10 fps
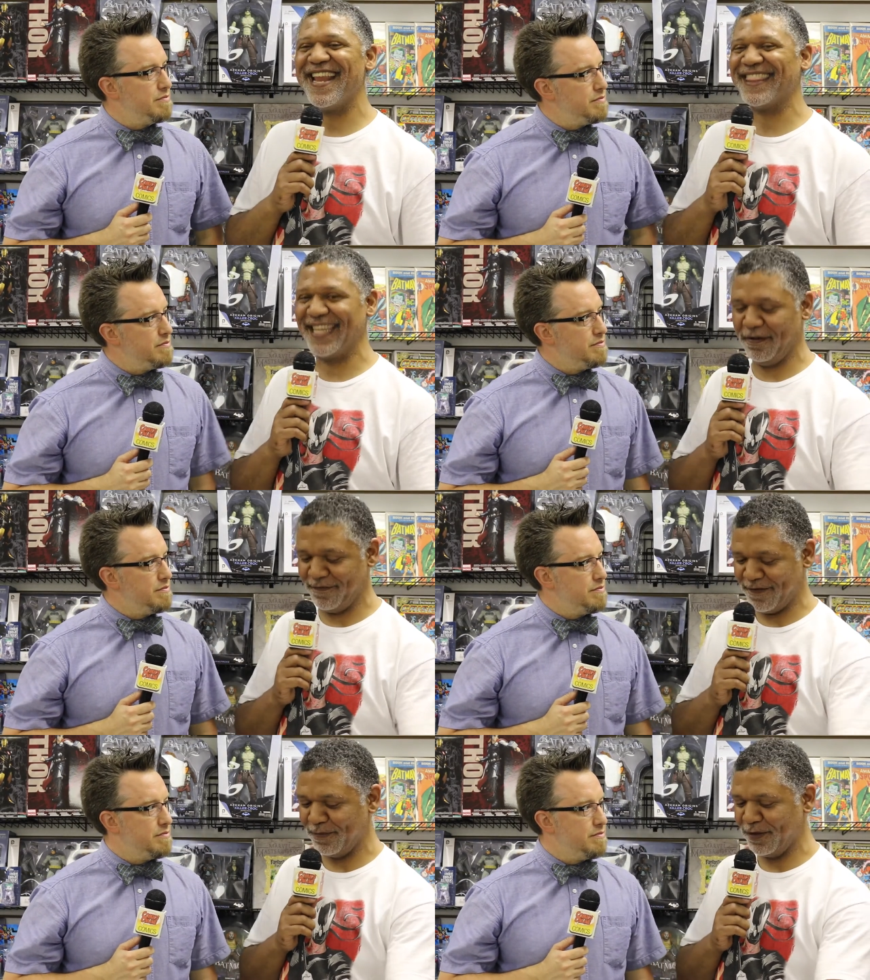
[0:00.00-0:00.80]

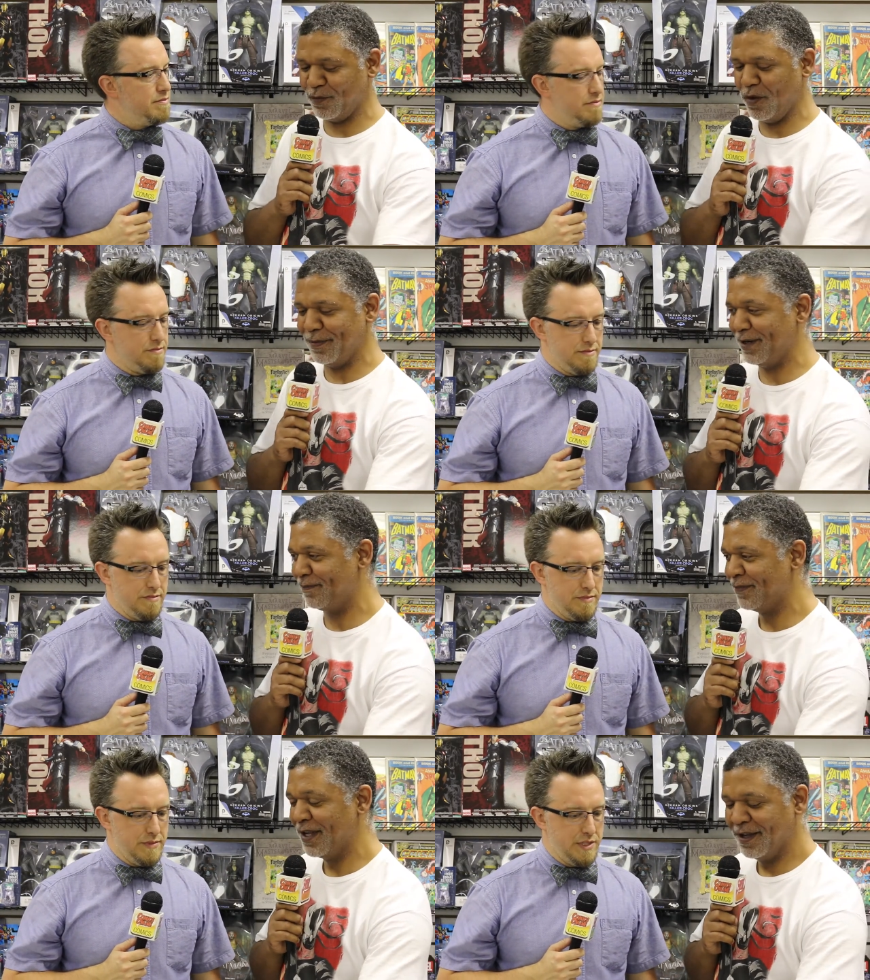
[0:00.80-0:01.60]
Speaker 1: nothing from this woman.
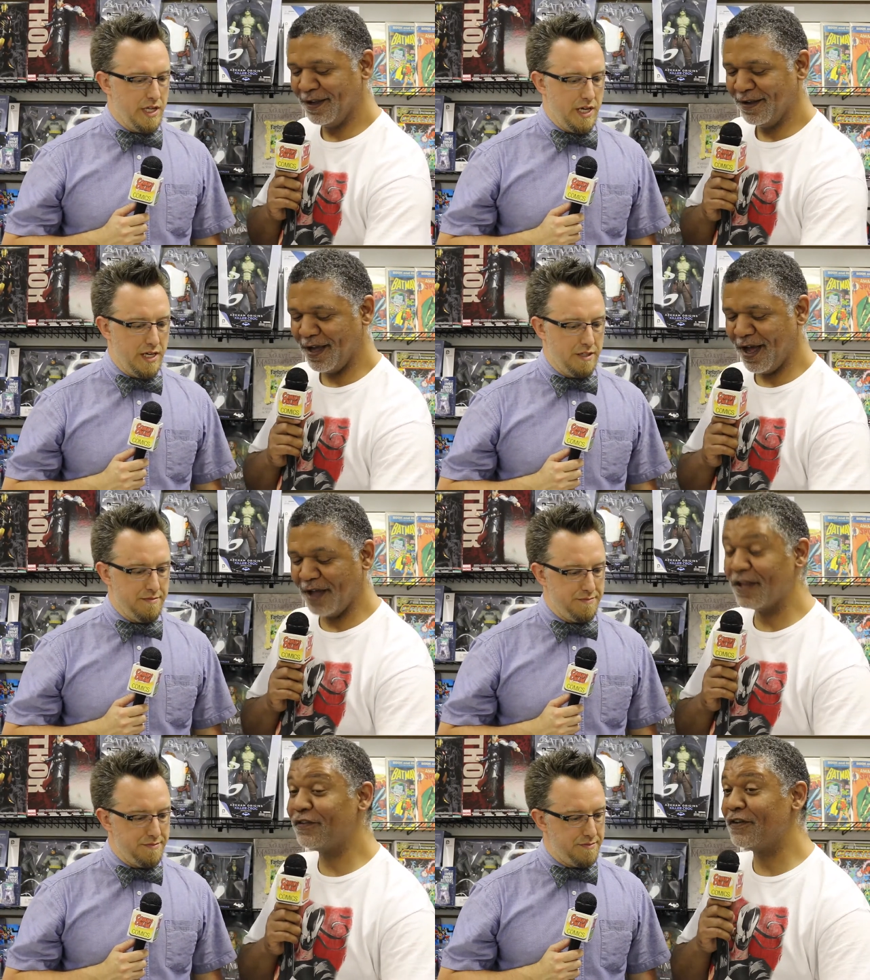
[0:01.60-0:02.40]
Speaker 2: No.
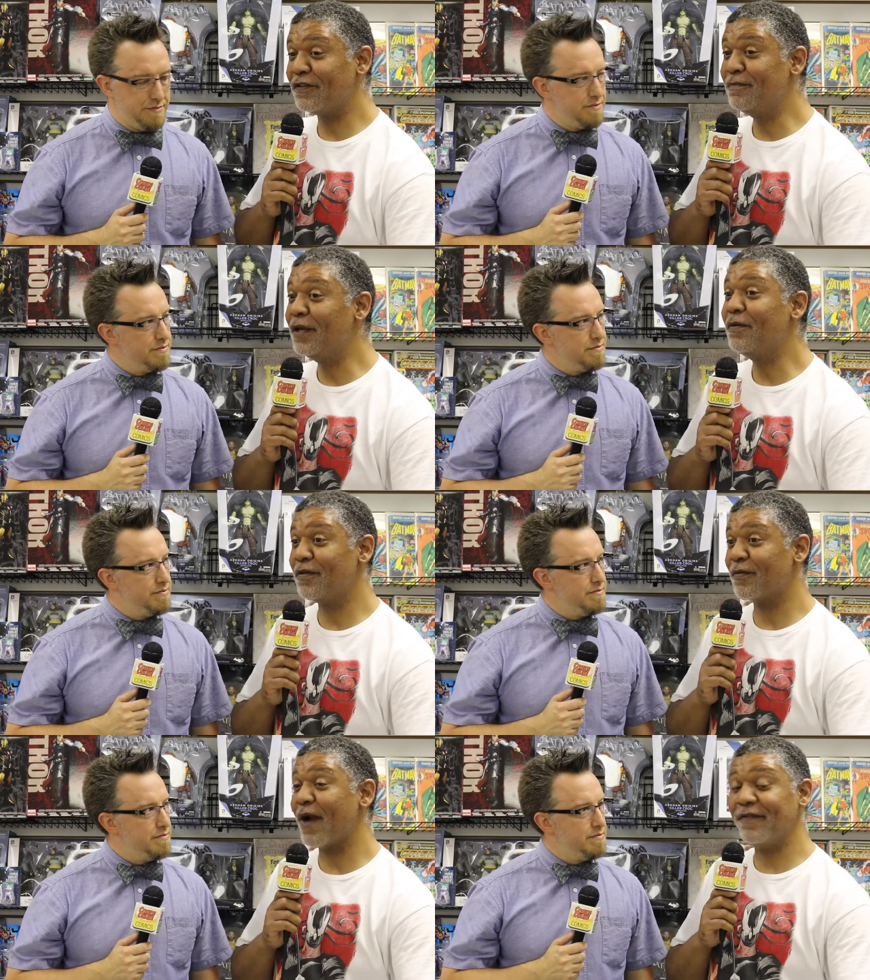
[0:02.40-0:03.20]
Speaker 1: I think she's
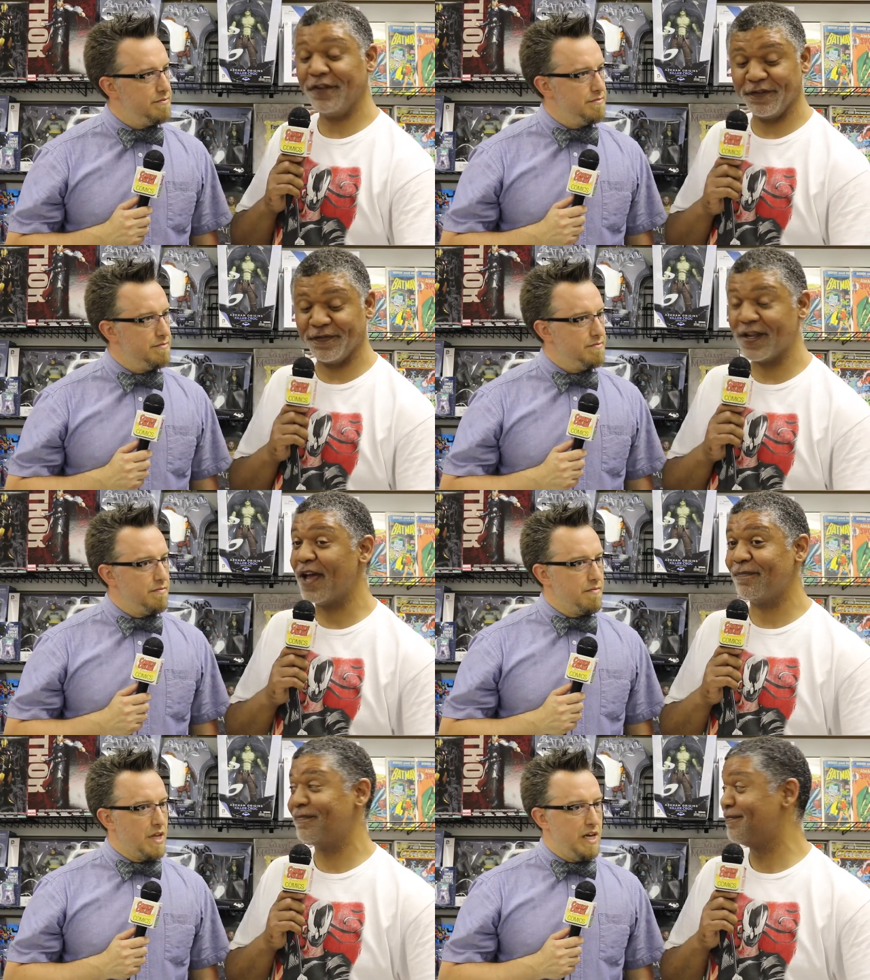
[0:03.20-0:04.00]
immune to the ravages of
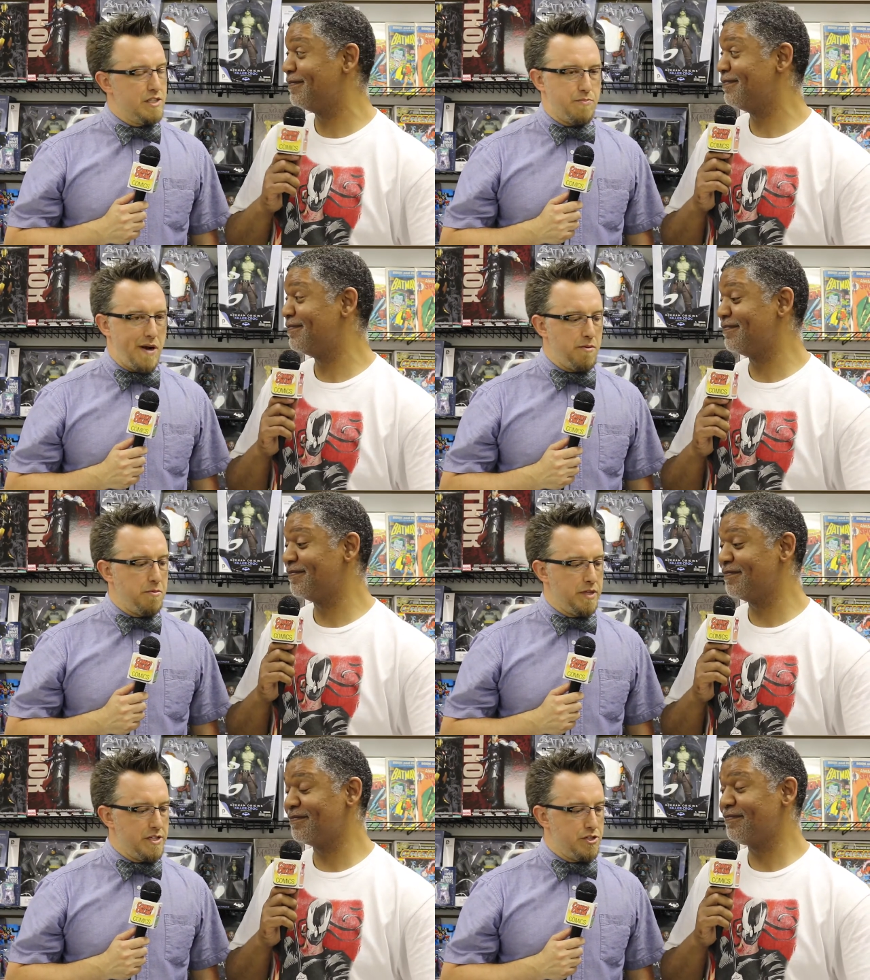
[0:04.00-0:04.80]
time.
Speaker 2: That's
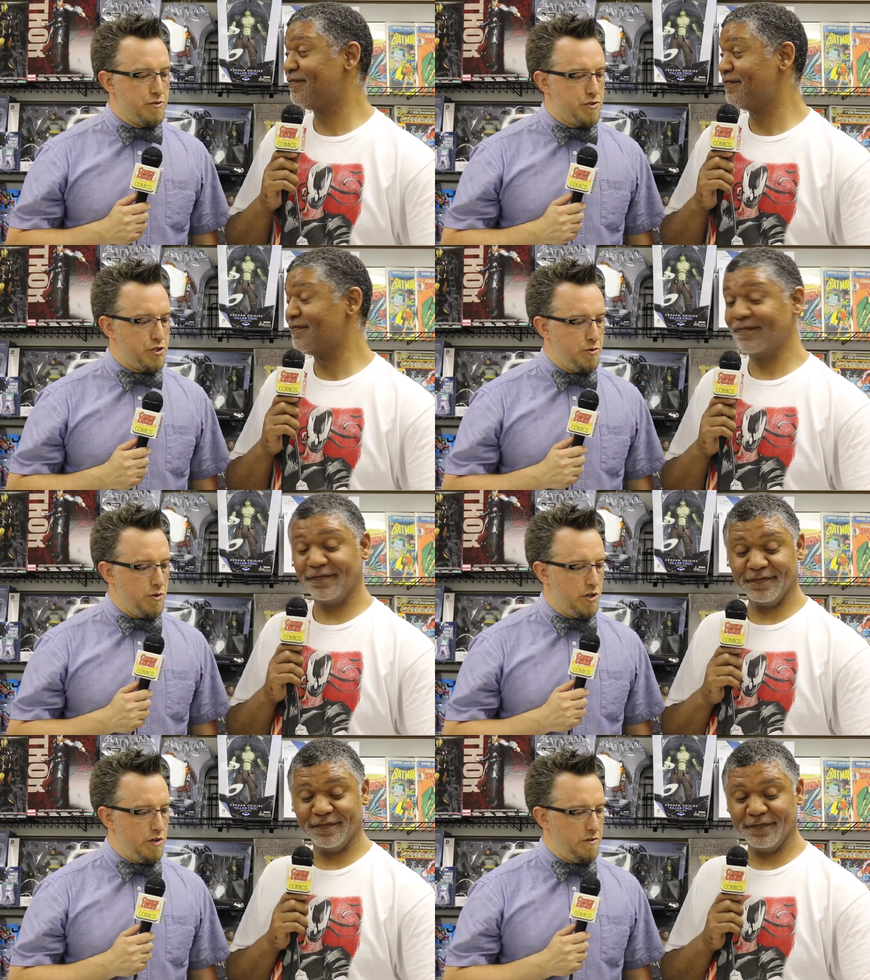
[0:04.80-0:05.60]
probably due
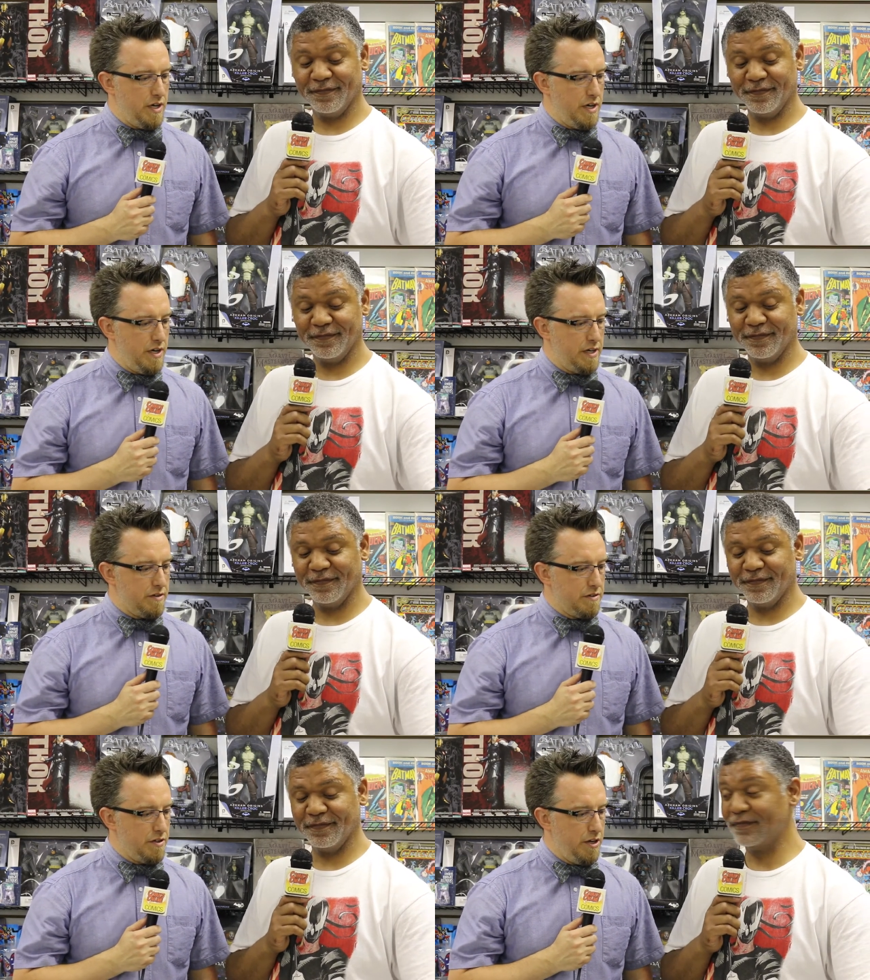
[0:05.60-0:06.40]
to
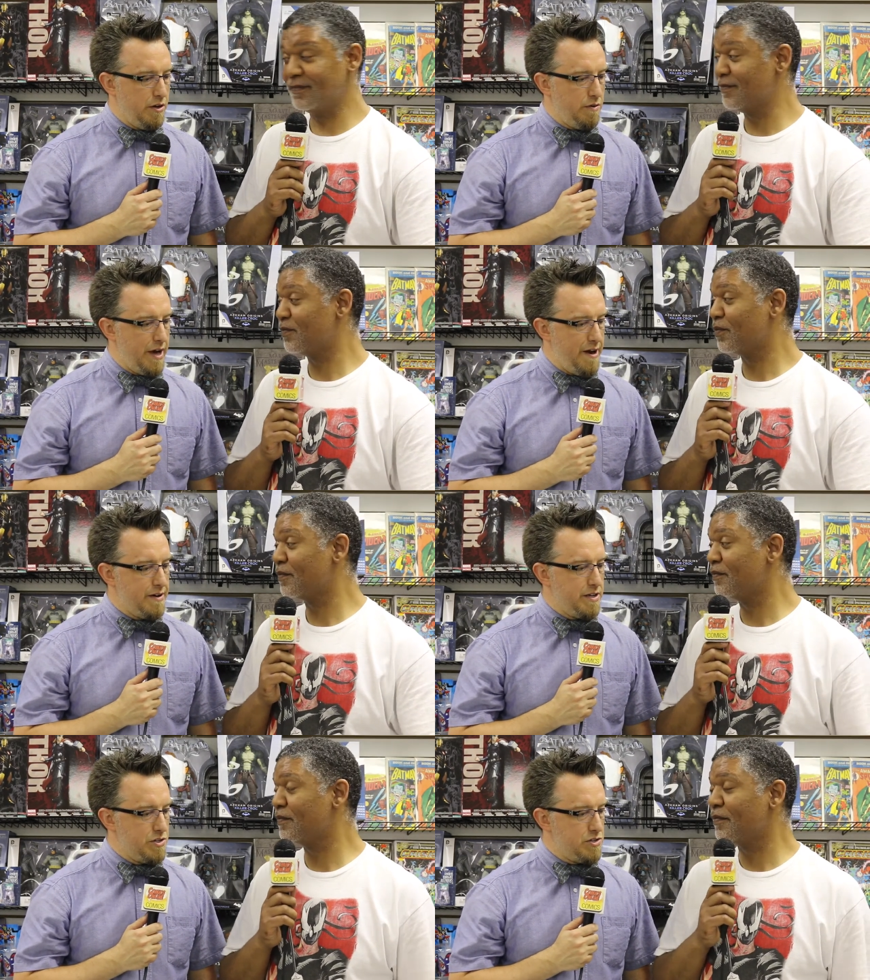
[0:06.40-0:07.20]
her,
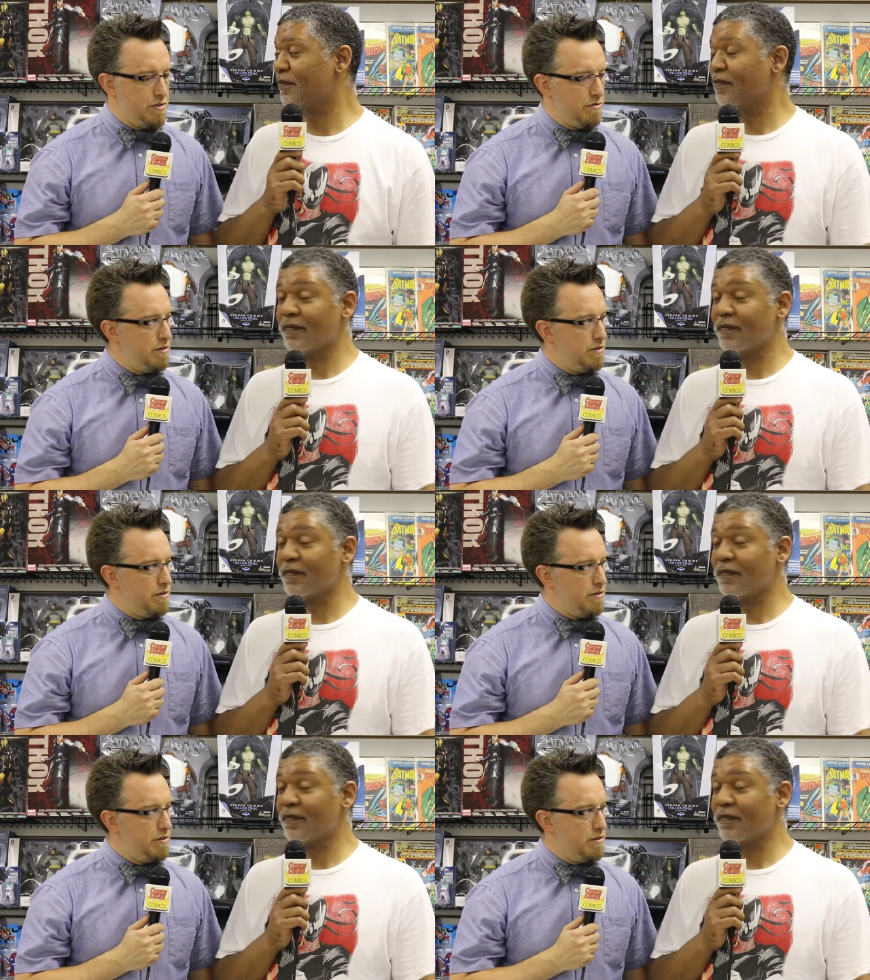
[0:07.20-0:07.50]
heritage.